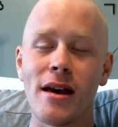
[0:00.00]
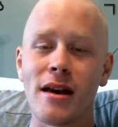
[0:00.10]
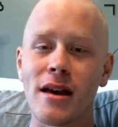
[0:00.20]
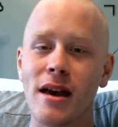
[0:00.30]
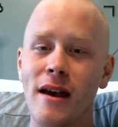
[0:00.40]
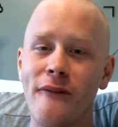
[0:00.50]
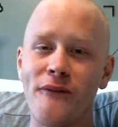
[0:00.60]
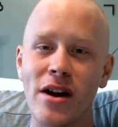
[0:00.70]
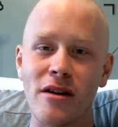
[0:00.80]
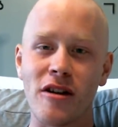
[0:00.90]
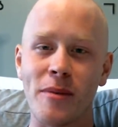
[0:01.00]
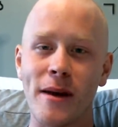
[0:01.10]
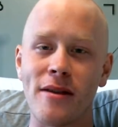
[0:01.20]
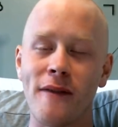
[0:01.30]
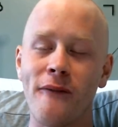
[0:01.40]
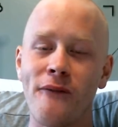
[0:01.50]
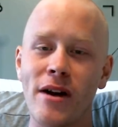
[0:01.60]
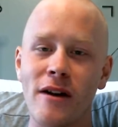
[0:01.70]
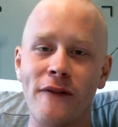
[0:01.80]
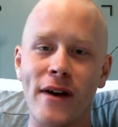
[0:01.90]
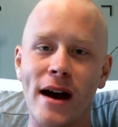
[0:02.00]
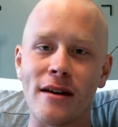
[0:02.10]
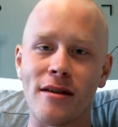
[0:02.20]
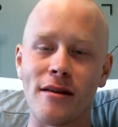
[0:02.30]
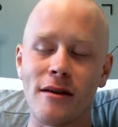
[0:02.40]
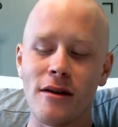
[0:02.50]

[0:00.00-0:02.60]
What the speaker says: can get very expensive very fast.